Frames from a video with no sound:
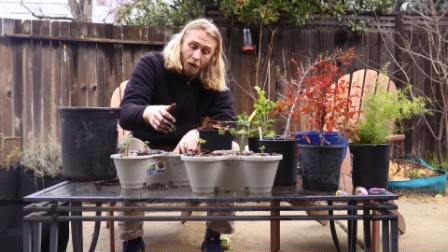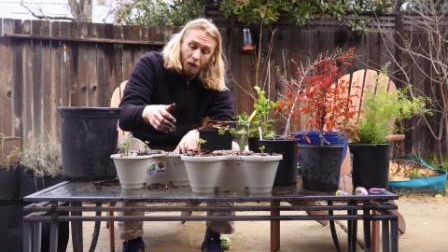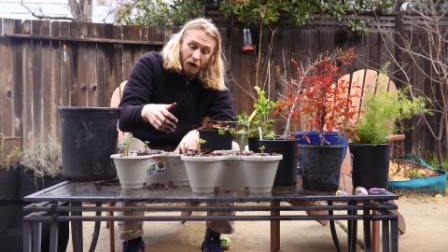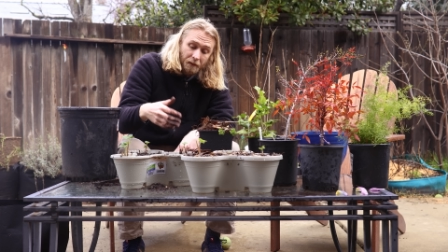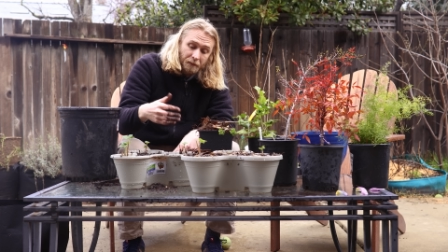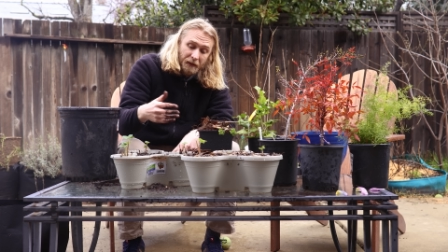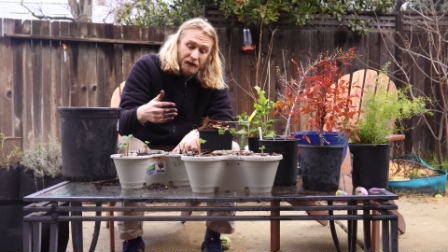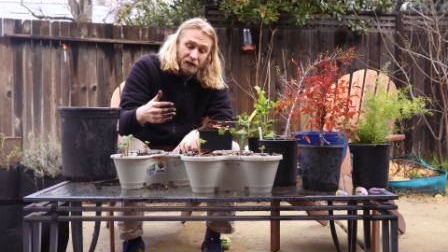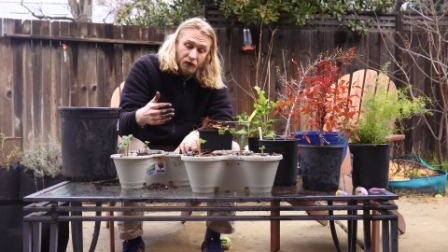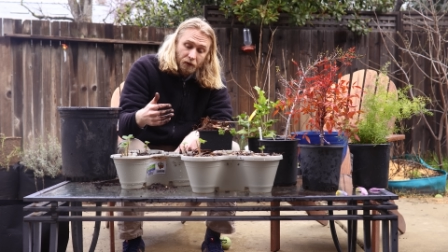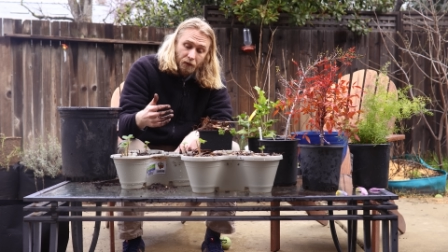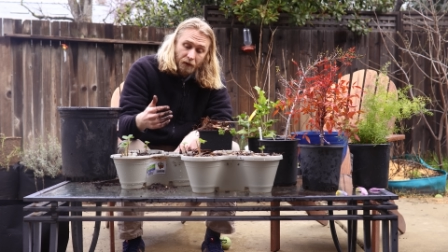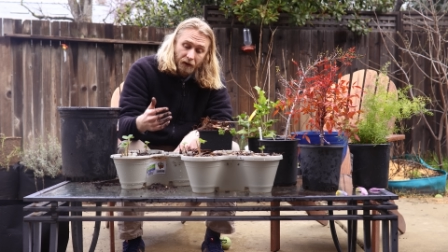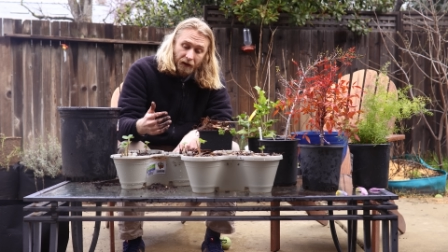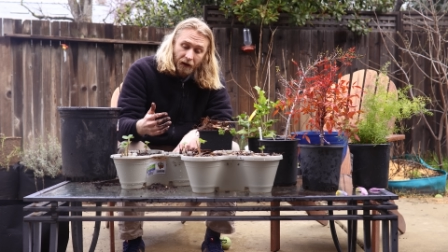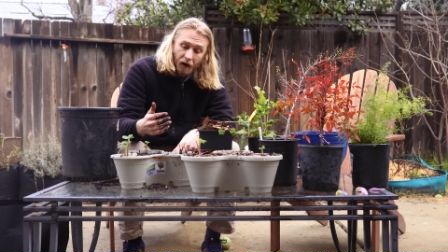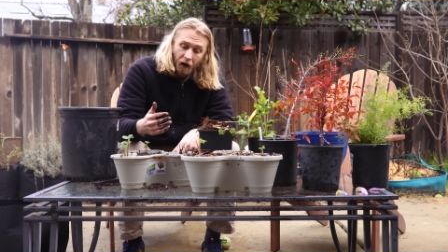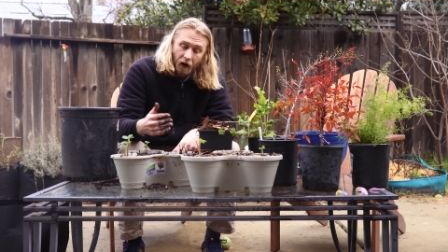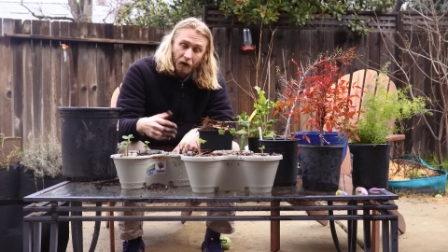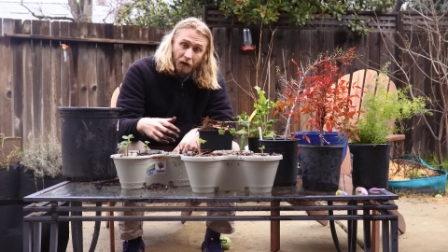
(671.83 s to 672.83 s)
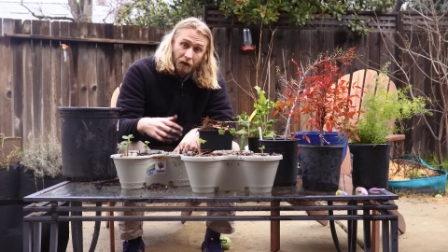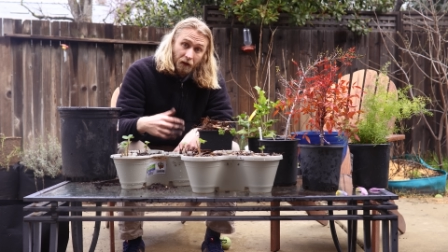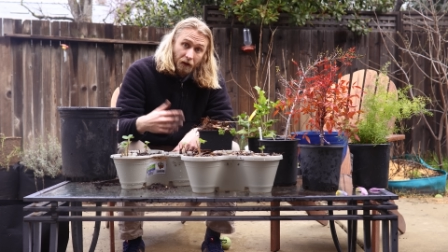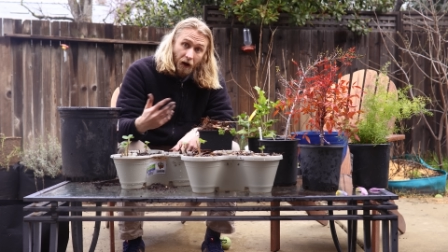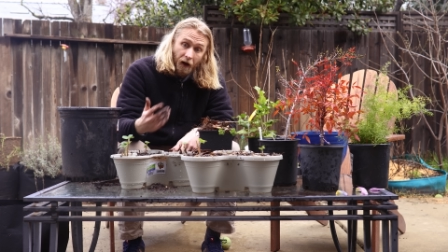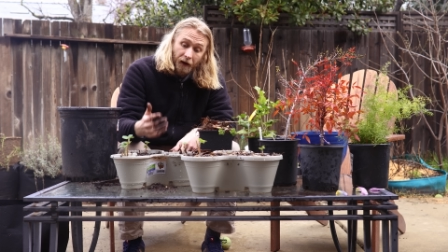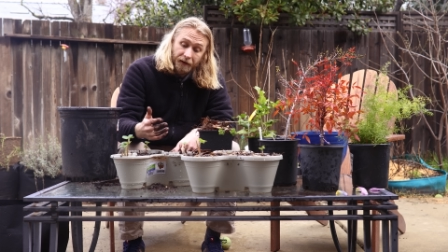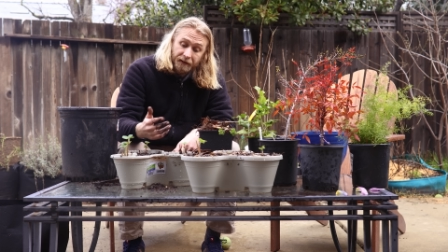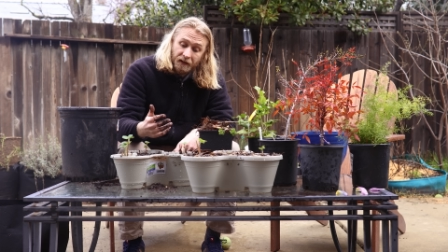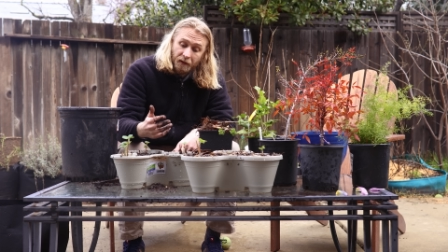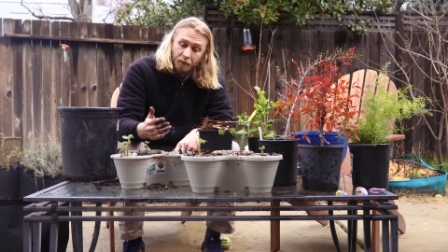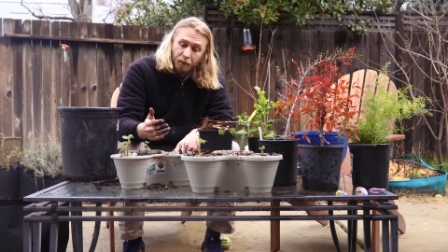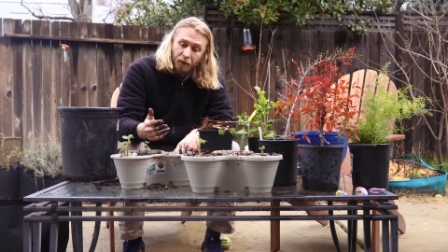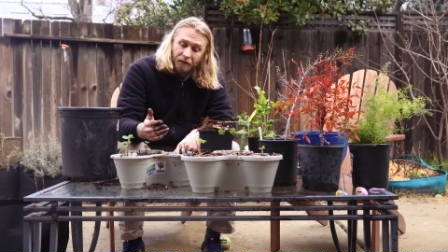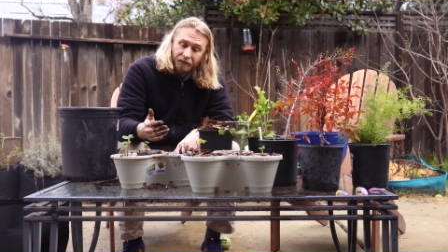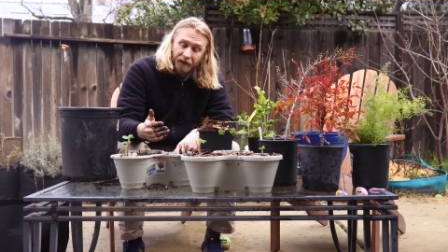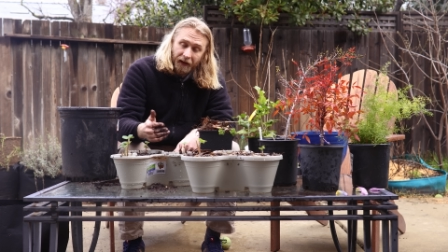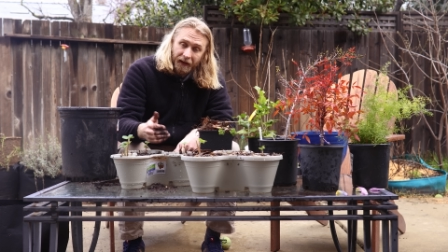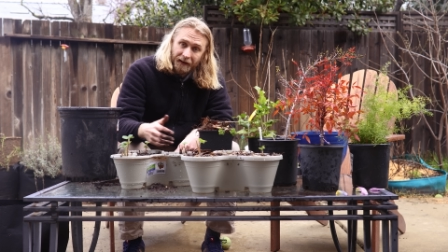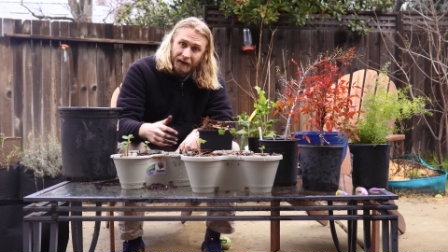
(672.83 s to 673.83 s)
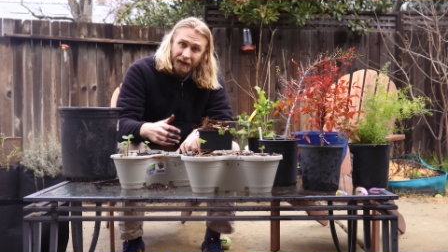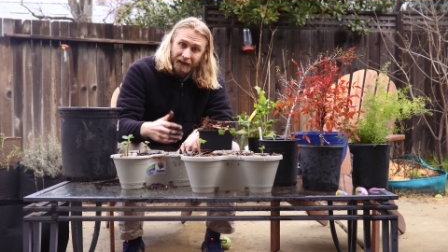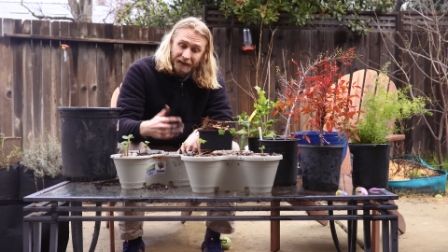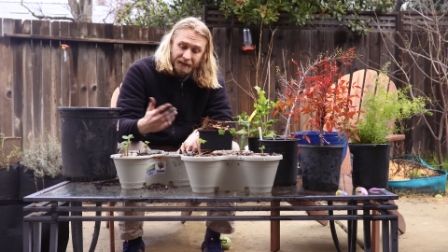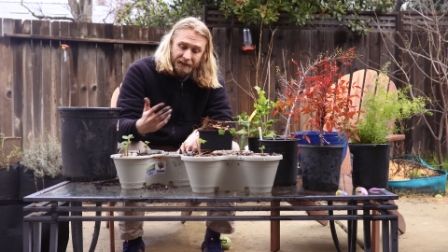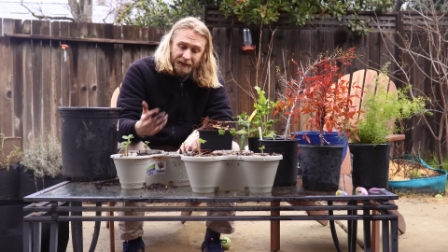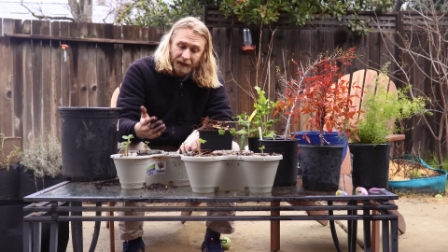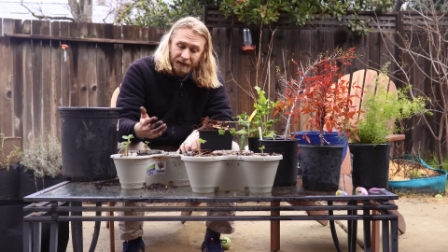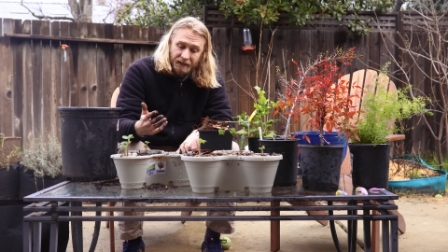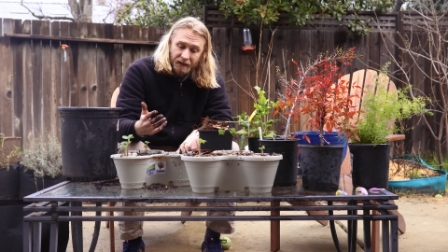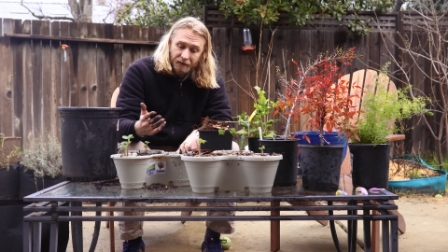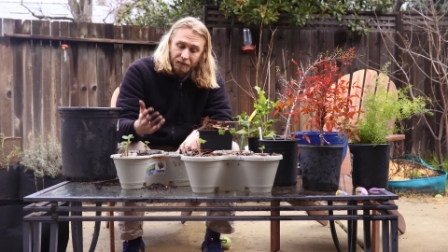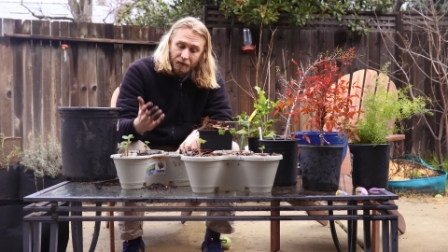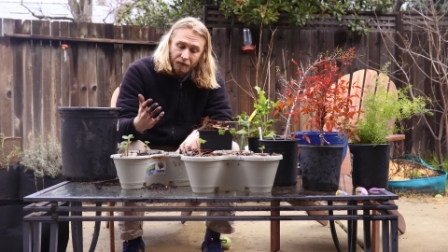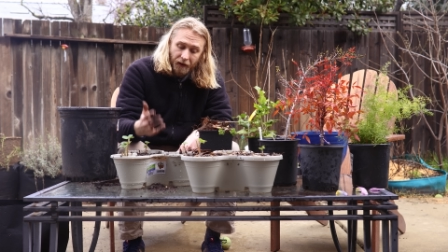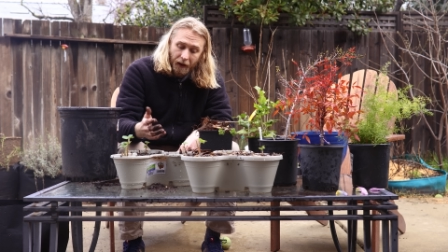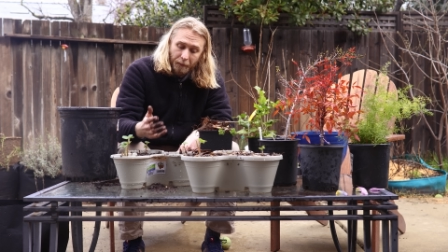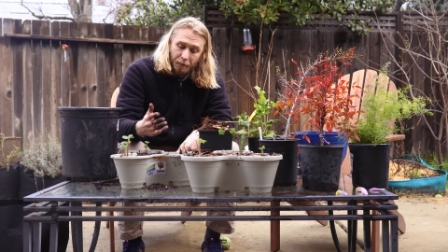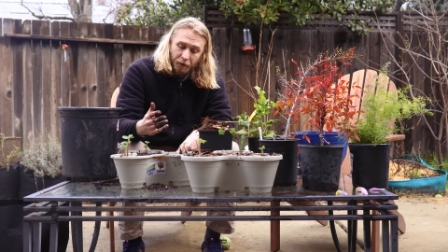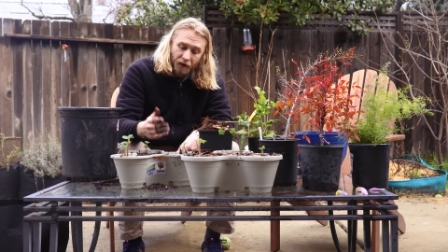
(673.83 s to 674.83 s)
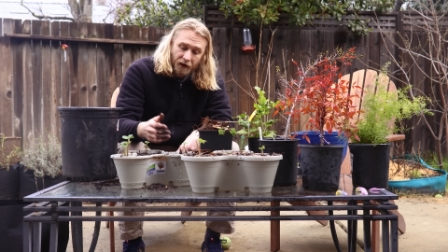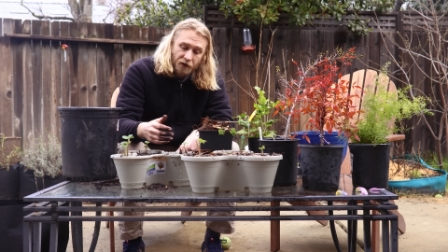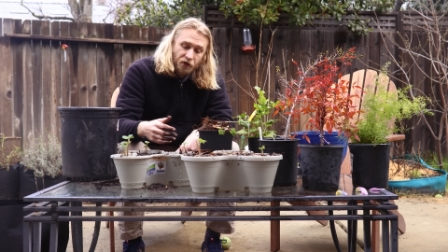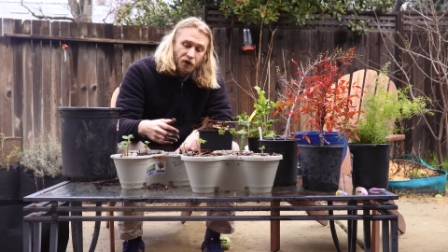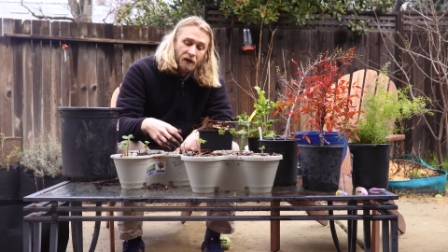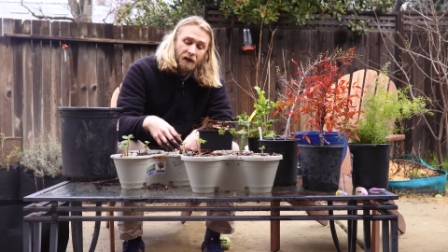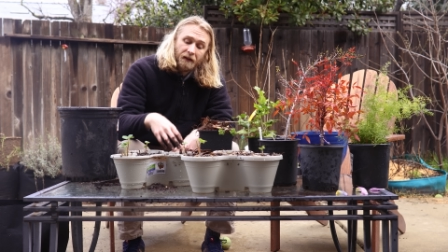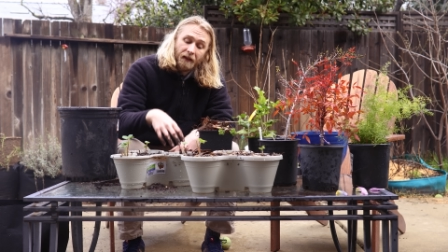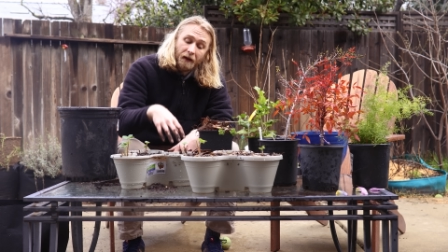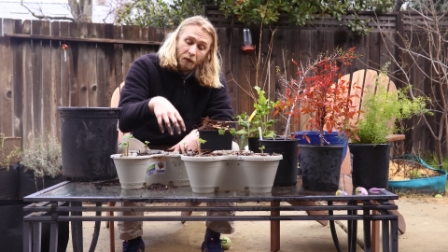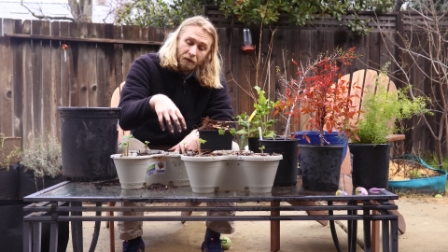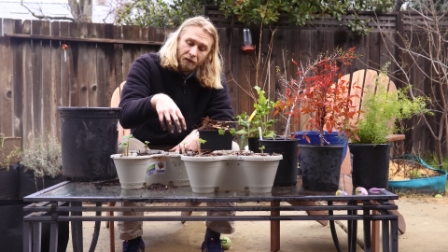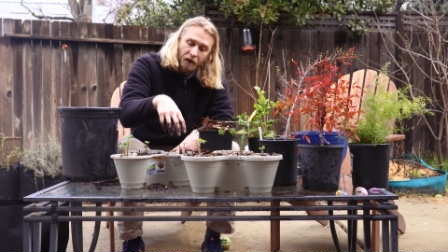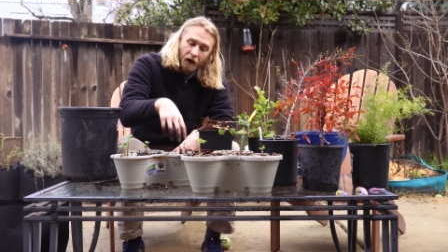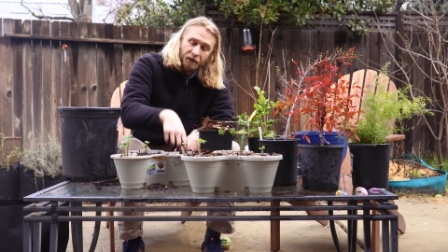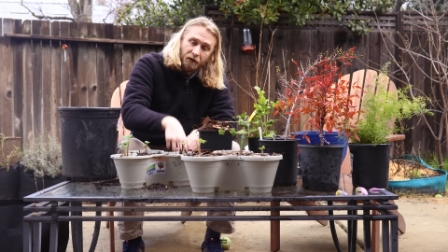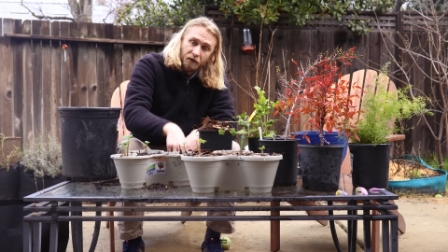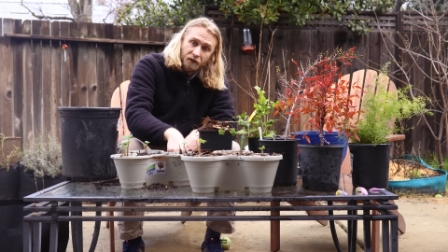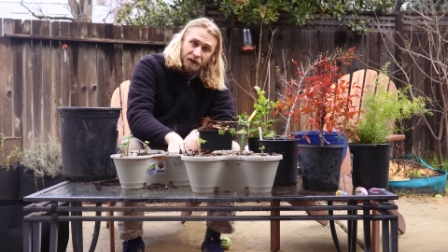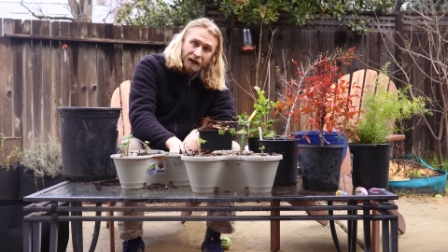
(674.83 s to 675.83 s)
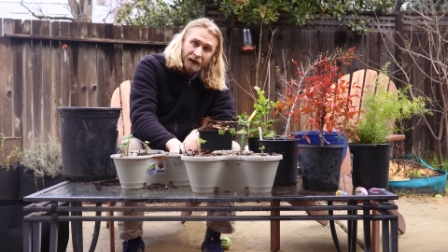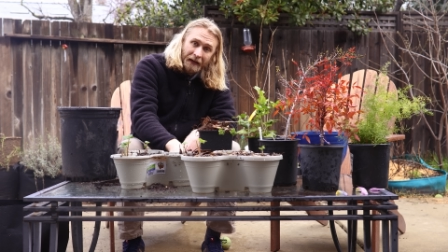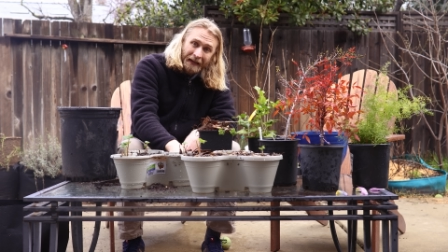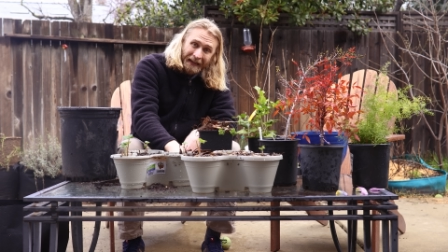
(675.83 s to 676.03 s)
we're gonna be doing a lot to prevent excessive evaporation, and then we've got those